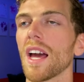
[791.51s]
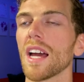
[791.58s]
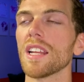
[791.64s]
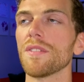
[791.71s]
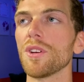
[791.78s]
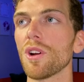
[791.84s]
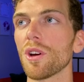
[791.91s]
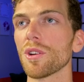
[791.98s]
And
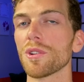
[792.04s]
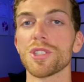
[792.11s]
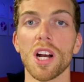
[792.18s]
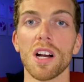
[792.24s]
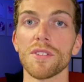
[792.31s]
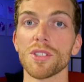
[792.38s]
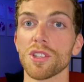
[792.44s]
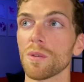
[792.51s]
if you know your
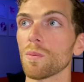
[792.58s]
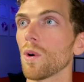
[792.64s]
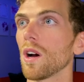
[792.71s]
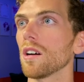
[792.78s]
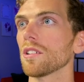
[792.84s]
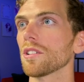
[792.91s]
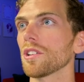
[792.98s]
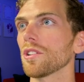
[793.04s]
JavaScript
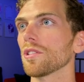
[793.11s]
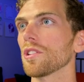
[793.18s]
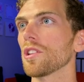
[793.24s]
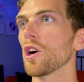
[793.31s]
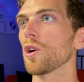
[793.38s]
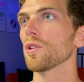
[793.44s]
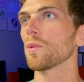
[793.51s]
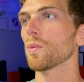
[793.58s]
well, you'll
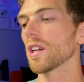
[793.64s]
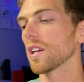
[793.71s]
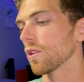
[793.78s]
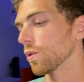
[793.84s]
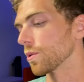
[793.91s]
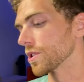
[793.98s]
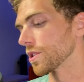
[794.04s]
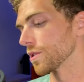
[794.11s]
know that we can
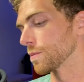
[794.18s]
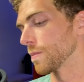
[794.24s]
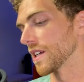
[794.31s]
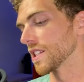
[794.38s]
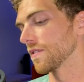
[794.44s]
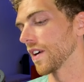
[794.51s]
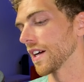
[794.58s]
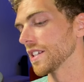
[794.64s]
also
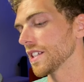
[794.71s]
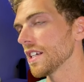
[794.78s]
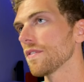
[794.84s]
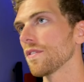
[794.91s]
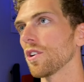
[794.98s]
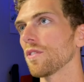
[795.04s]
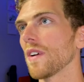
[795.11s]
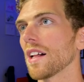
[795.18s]
specify
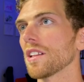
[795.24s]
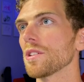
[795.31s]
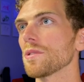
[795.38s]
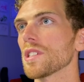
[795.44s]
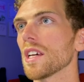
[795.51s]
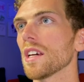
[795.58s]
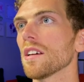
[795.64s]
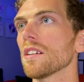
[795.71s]
default
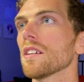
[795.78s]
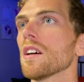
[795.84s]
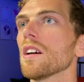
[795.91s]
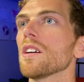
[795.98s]
values here.